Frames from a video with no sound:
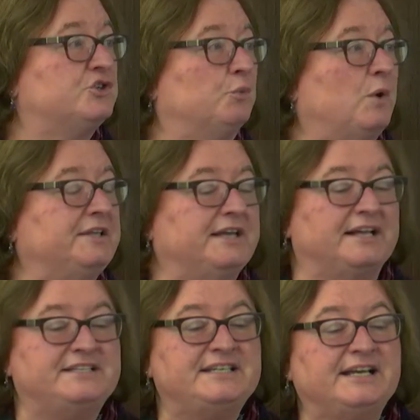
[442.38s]
to
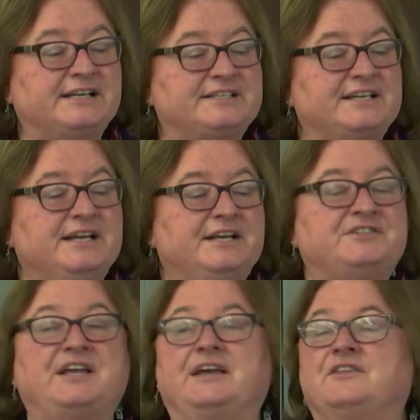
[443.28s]
1.6,
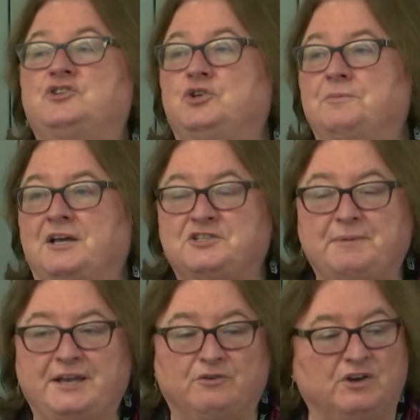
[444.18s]
saying that you must
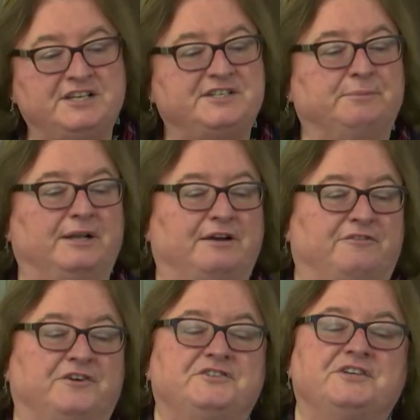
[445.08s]
make reasonable
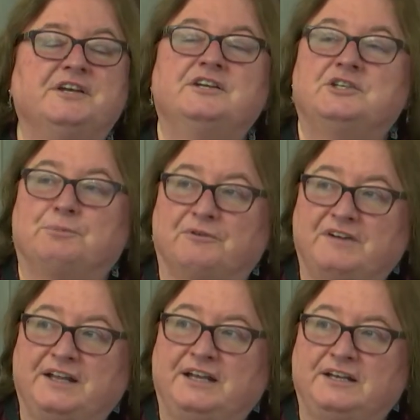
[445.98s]
efforts to
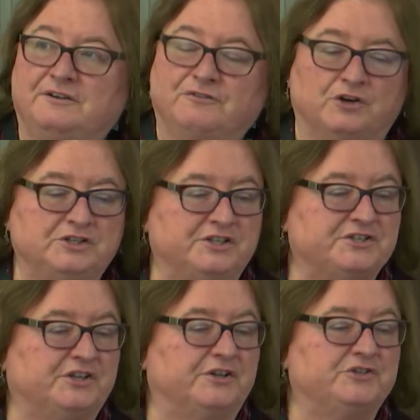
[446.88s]
prevent inadvertent
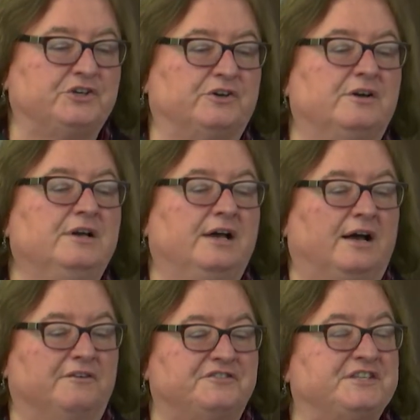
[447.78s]
disclosure
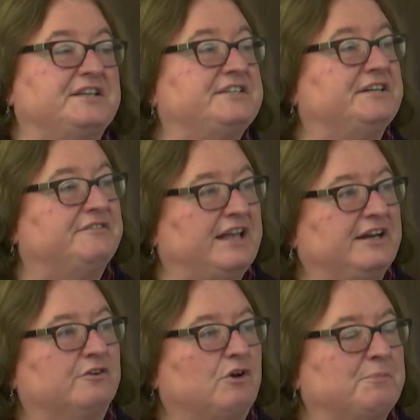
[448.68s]
of sensitive
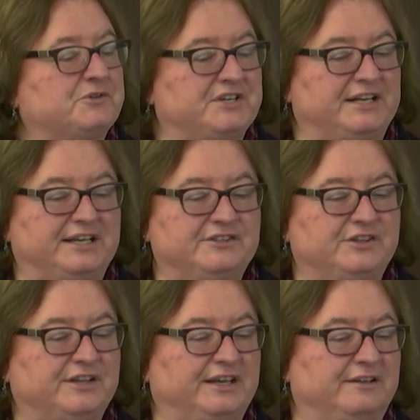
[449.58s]
data representing to
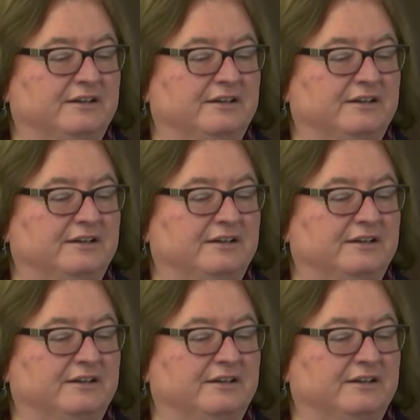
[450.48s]
the